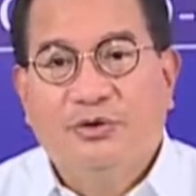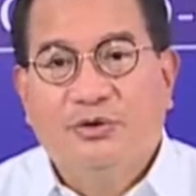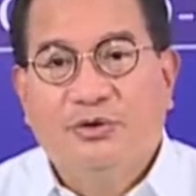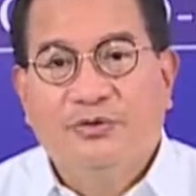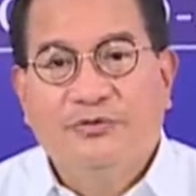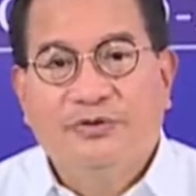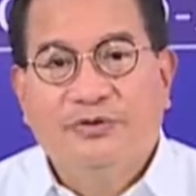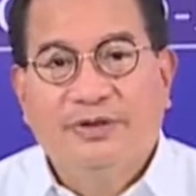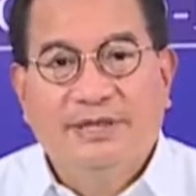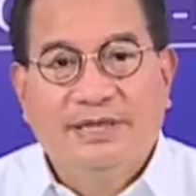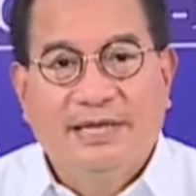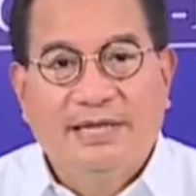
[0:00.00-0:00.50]

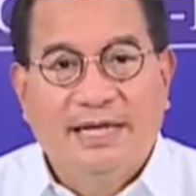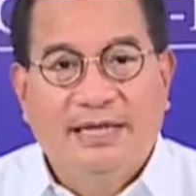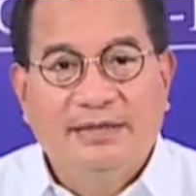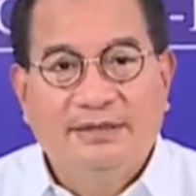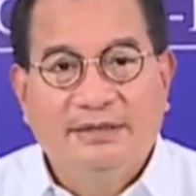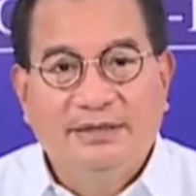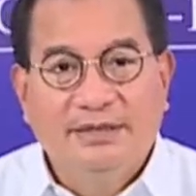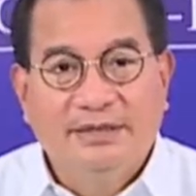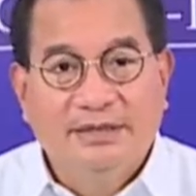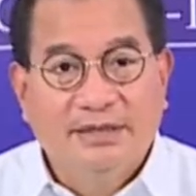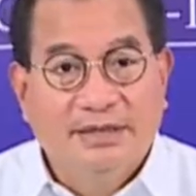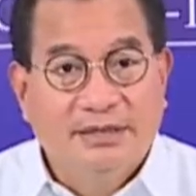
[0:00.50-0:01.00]

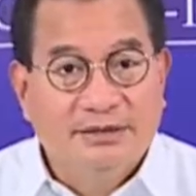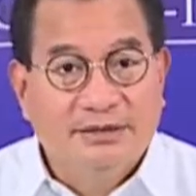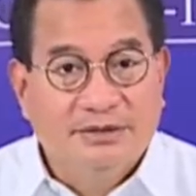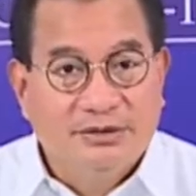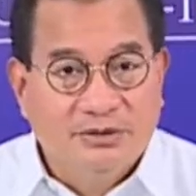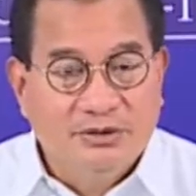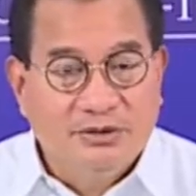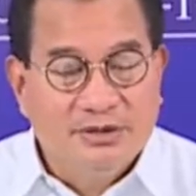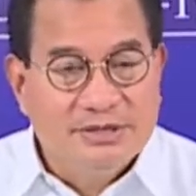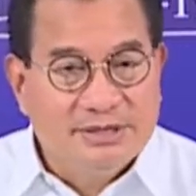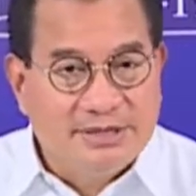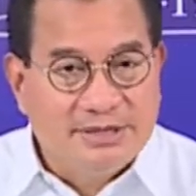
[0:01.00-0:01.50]
COVID-19
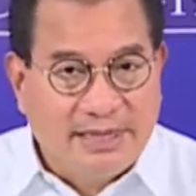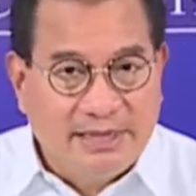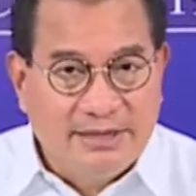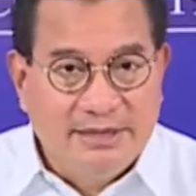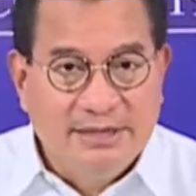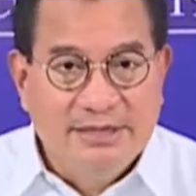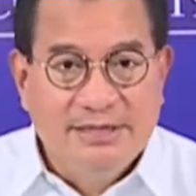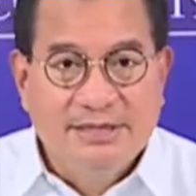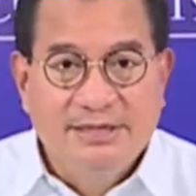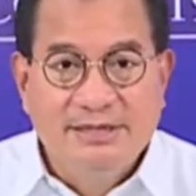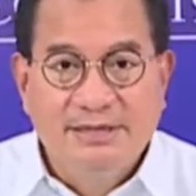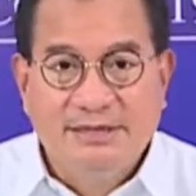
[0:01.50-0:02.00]
control
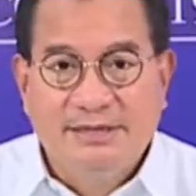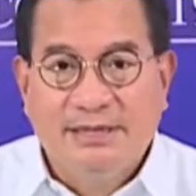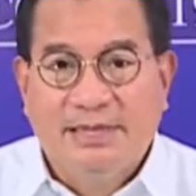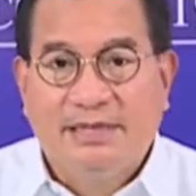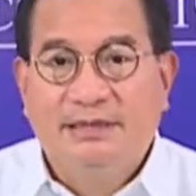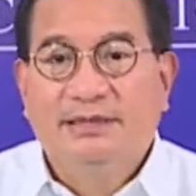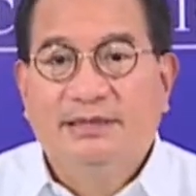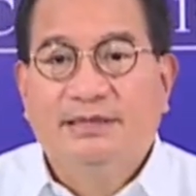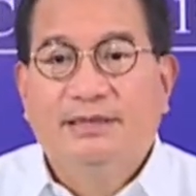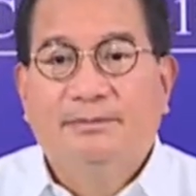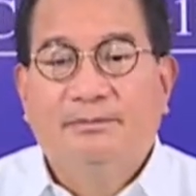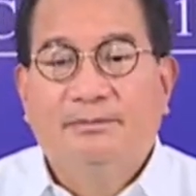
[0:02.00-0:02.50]
strategies
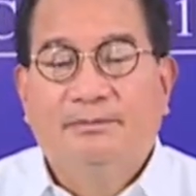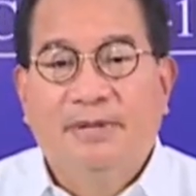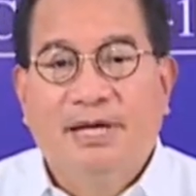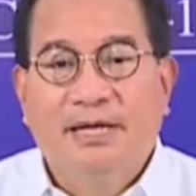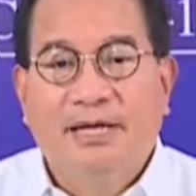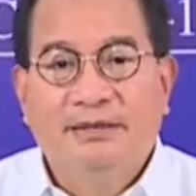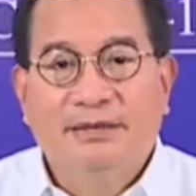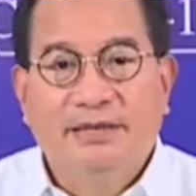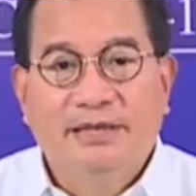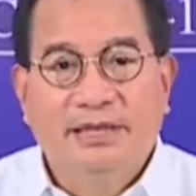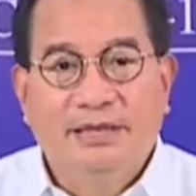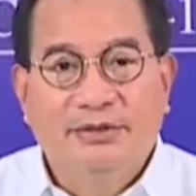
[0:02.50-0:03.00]
set
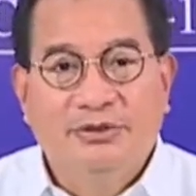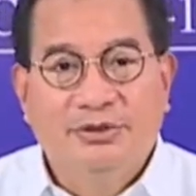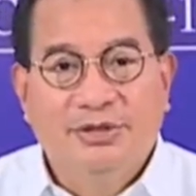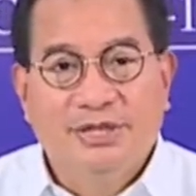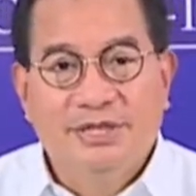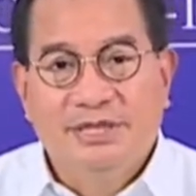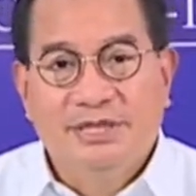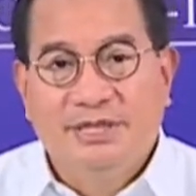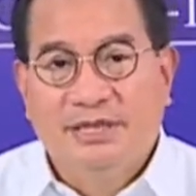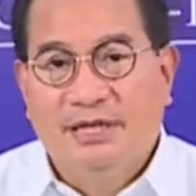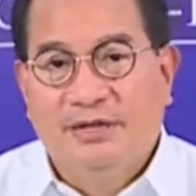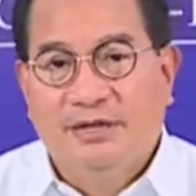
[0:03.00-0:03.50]
by the
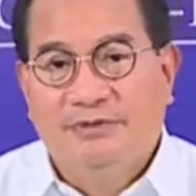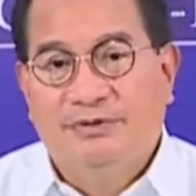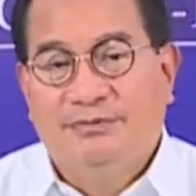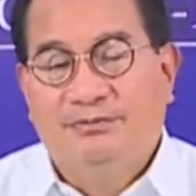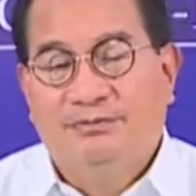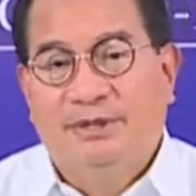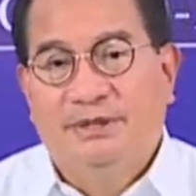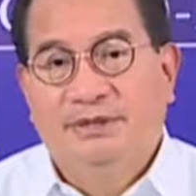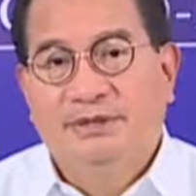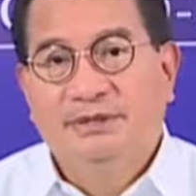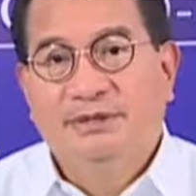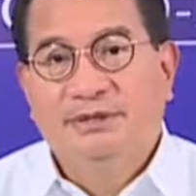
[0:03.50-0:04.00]
Indonesian
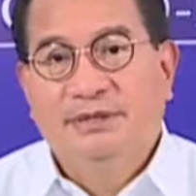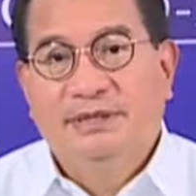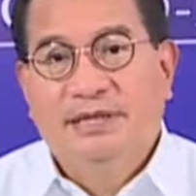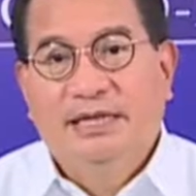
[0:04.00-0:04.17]
government